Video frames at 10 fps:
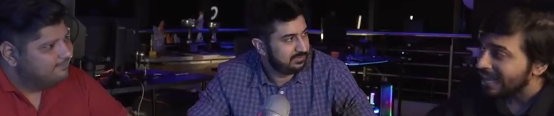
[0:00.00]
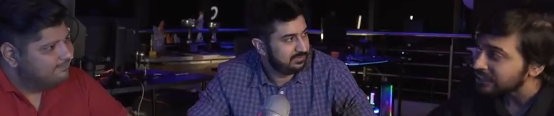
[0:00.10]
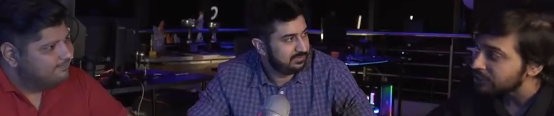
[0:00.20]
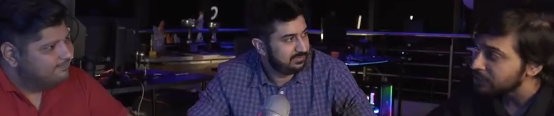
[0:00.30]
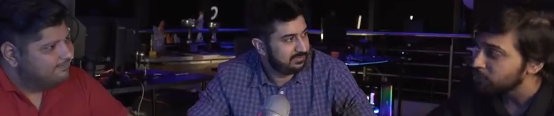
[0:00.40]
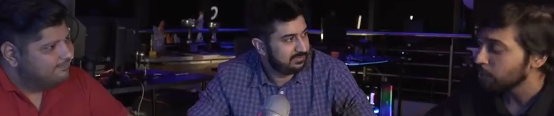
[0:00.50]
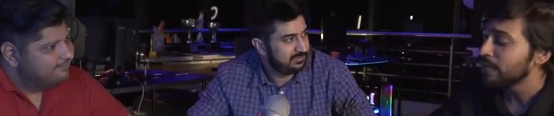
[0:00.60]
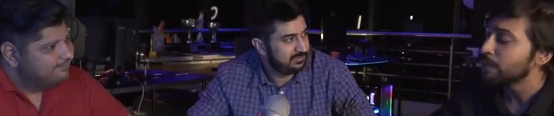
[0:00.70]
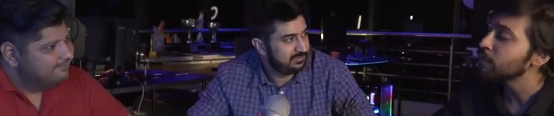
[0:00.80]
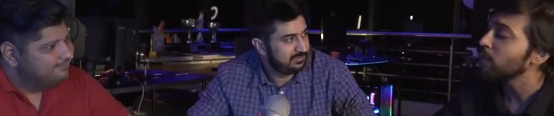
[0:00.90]
Speaker 1: a live stream
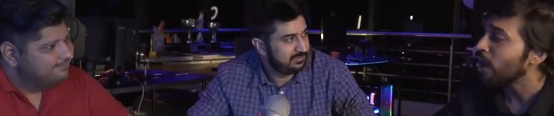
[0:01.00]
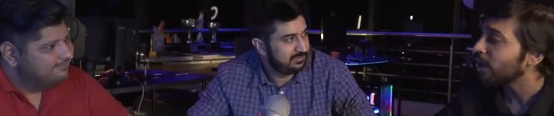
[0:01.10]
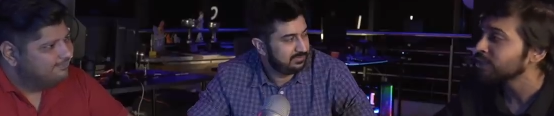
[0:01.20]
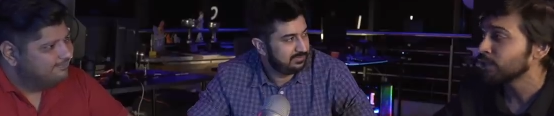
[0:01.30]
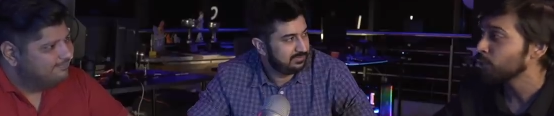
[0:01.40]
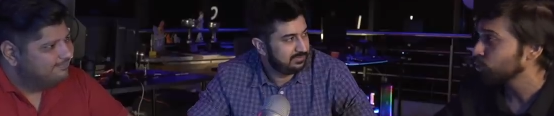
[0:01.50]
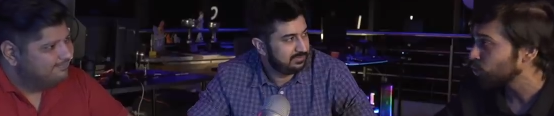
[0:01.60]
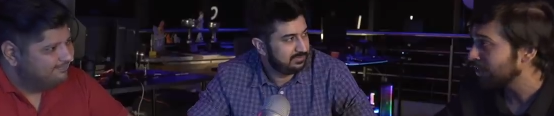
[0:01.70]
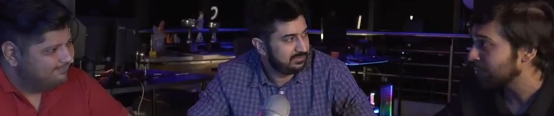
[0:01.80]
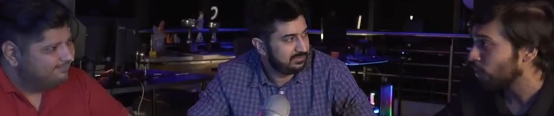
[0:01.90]
the minimum hours that
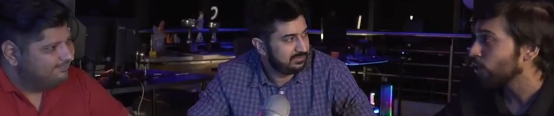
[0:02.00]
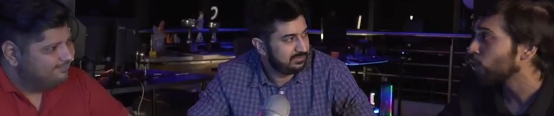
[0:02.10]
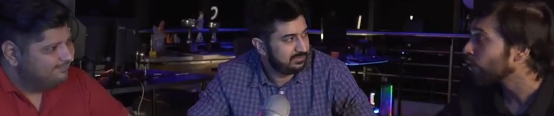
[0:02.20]
you stream or a